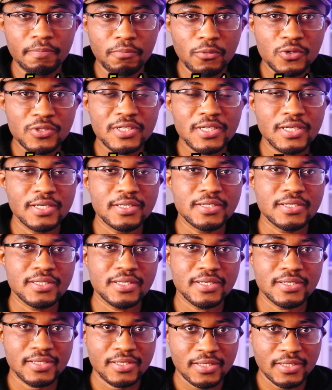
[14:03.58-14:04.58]
most
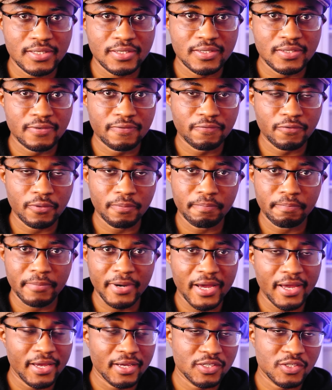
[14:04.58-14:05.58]
instances, from
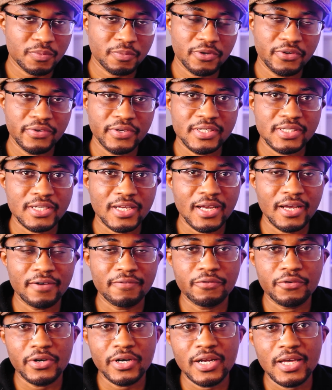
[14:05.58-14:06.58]
my experience, I
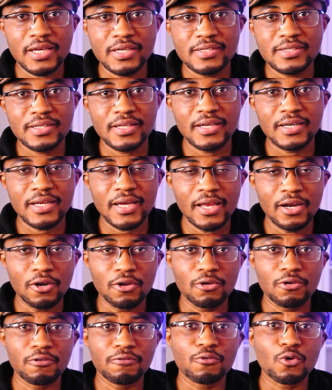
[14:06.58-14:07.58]
have realized that a
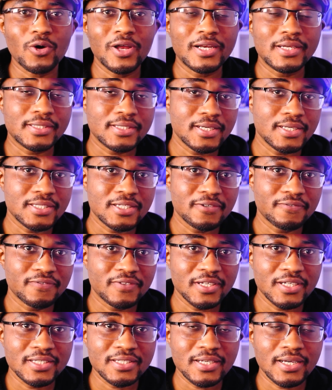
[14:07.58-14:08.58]
lot of qualitative
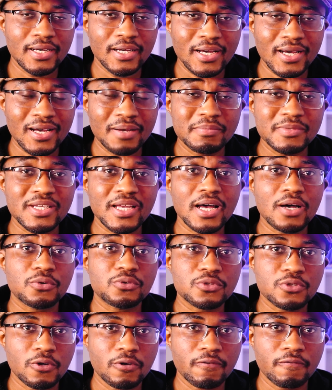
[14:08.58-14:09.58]
data comes
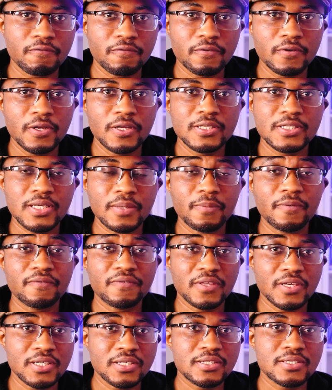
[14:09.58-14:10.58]
out of some of
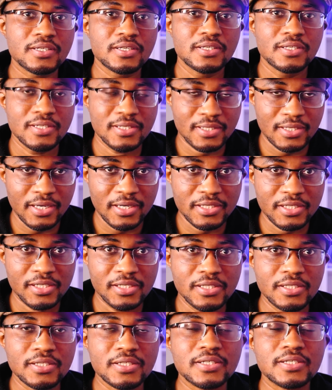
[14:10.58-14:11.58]
these
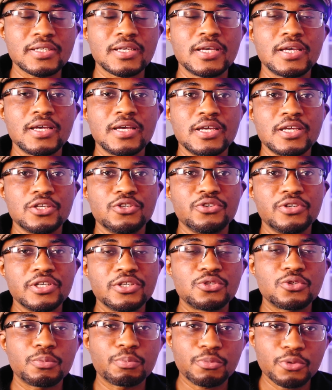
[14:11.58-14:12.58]
discussions. You
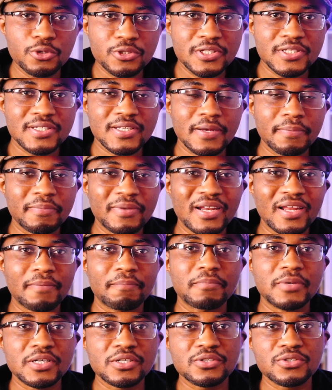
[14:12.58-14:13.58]
need to put some
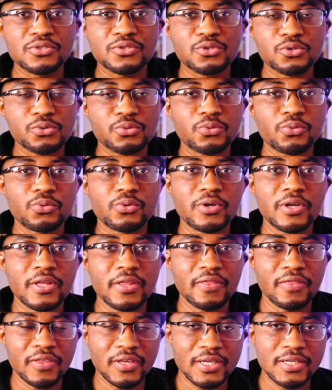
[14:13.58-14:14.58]
numbers to
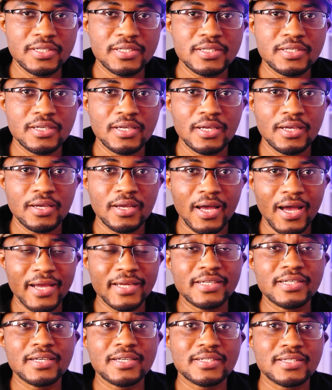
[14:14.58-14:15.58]
these
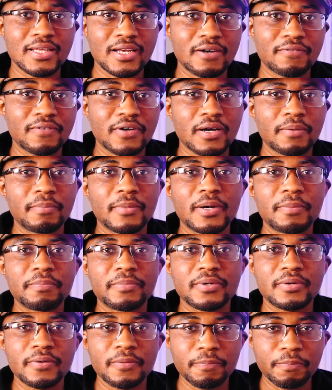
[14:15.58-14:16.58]
ideas that have come
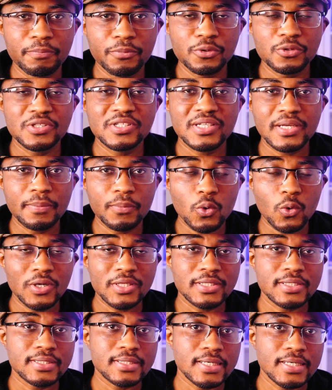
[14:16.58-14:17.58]
up, put some
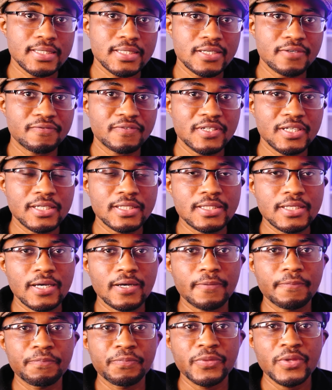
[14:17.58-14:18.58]
quantitative data